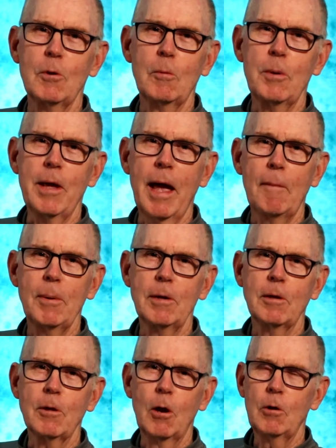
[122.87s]
you'll be
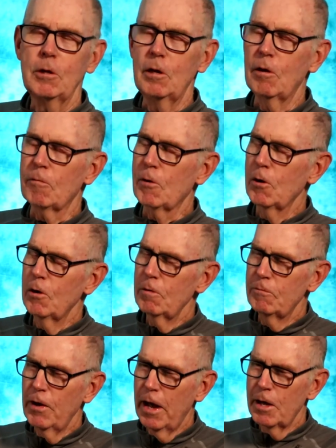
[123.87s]
happy to know that if
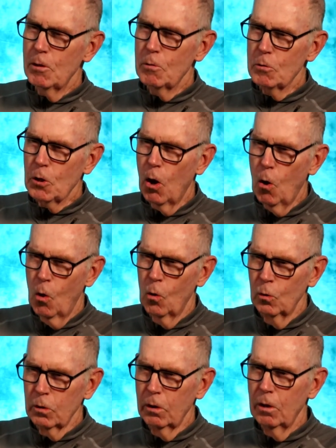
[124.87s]
current values
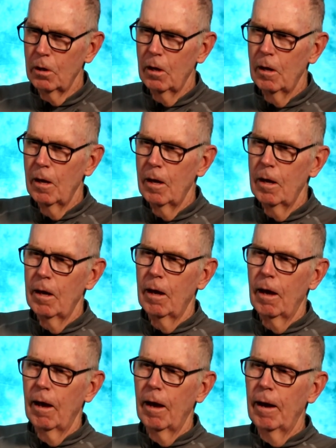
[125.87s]
hold
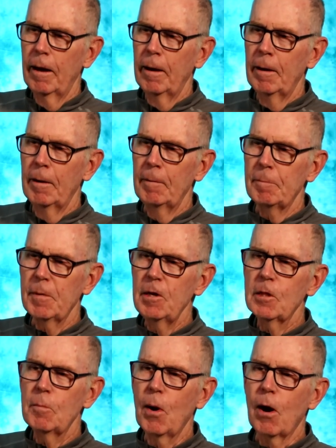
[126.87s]
uh,
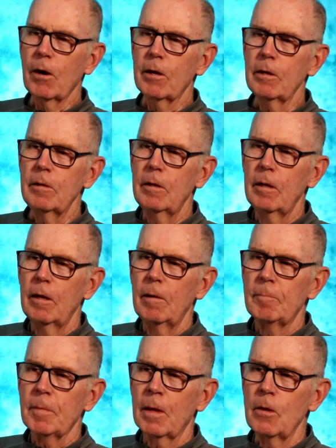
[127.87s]
in the market,
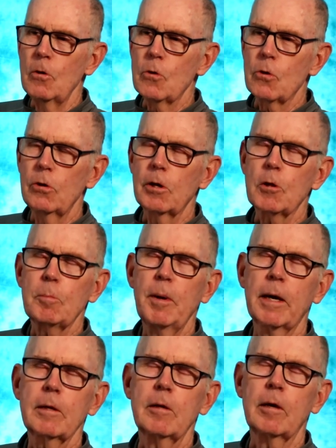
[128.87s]
you should
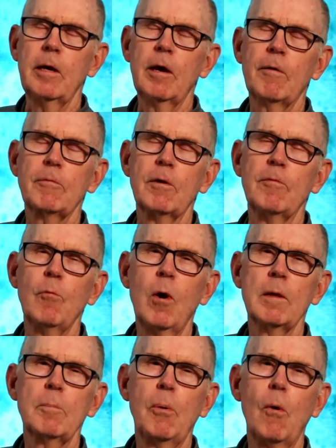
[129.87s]
expect a gift of
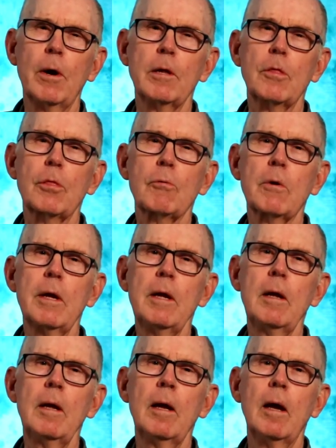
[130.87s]

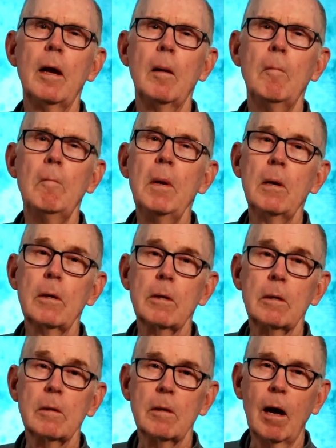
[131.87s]
$1.3
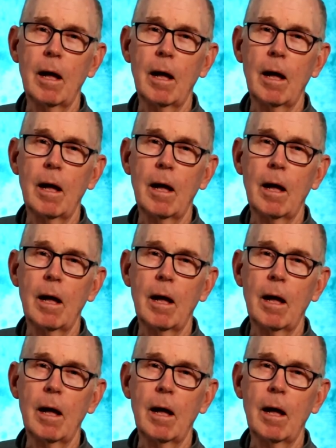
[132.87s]
million.